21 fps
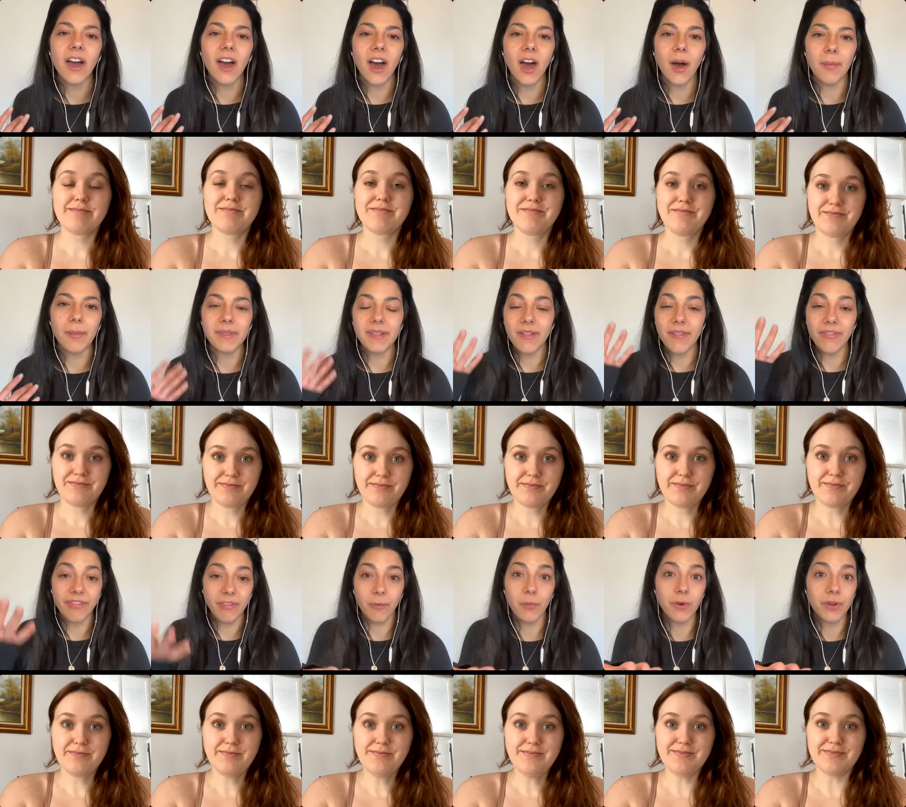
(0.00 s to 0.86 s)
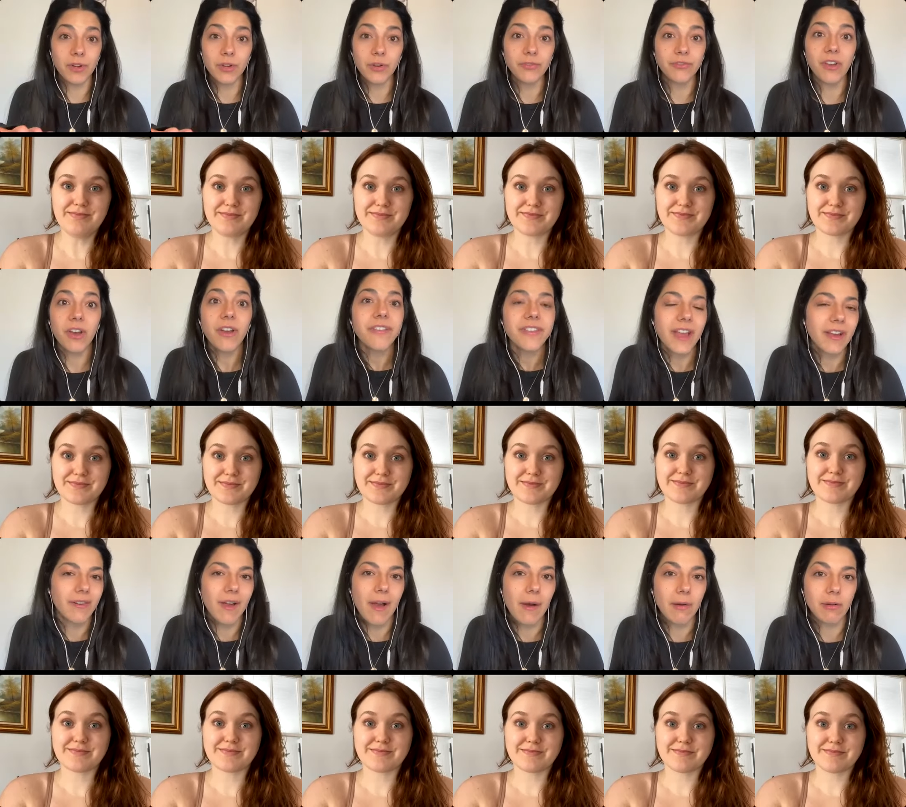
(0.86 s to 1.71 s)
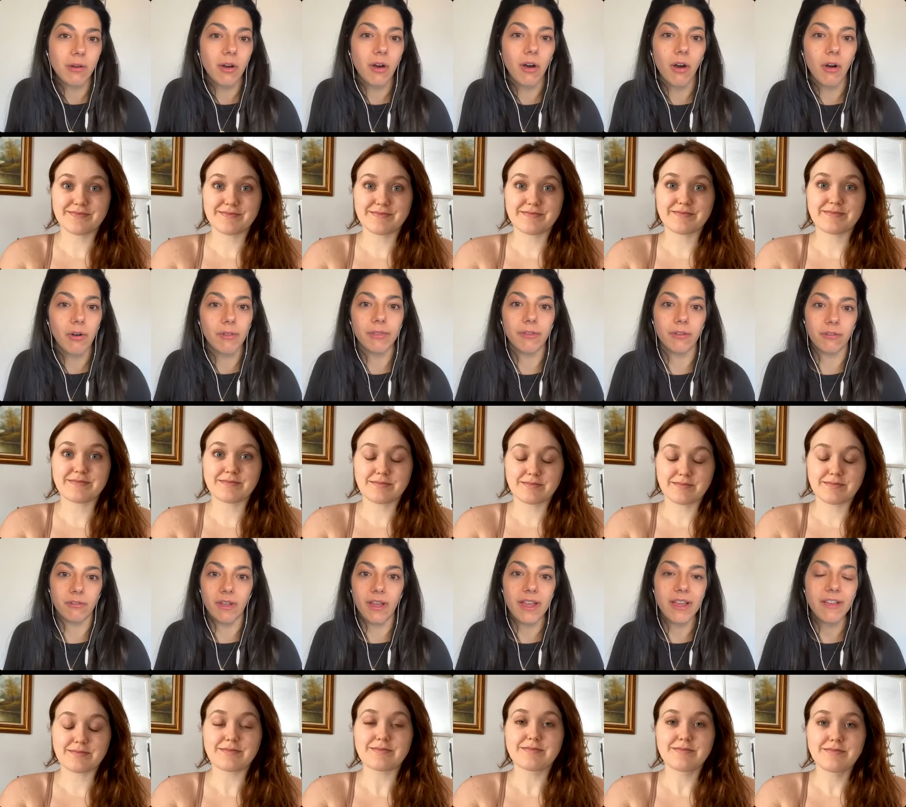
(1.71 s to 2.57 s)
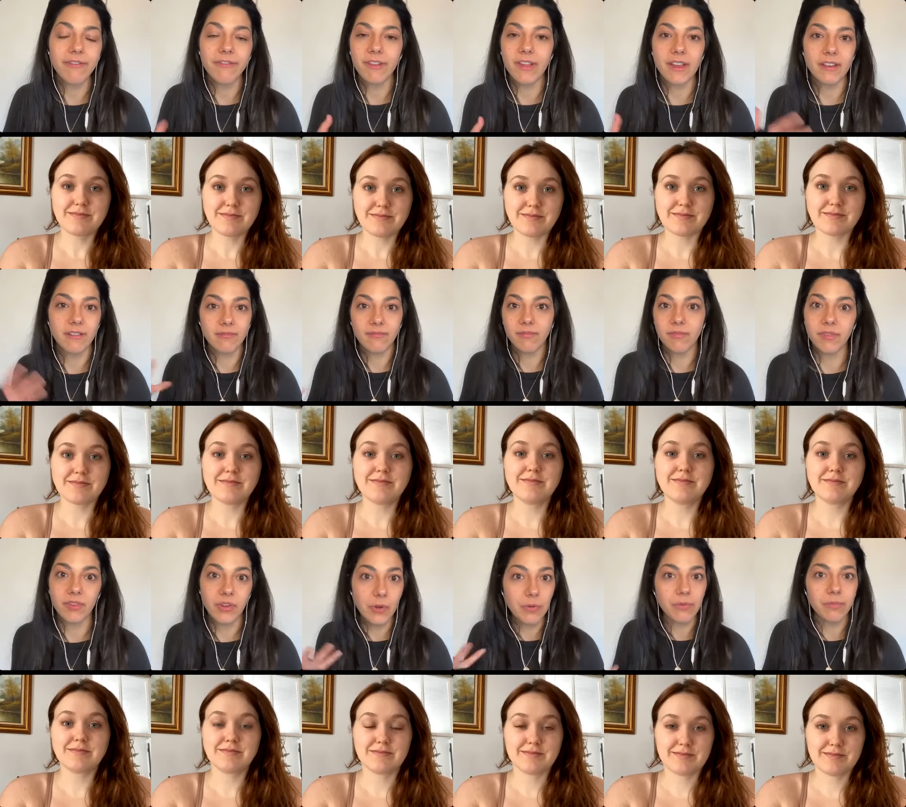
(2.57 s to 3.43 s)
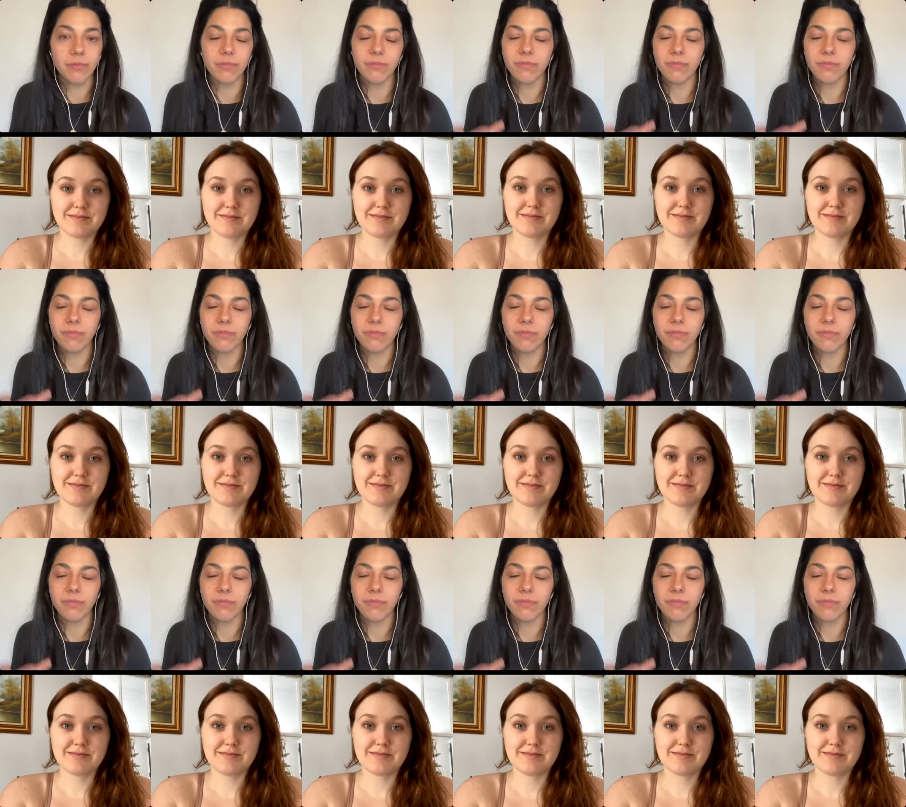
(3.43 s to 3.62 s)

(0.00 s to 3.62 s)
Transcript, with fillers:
Speaker 1: um, and then someone who does have alcohol in their life and u-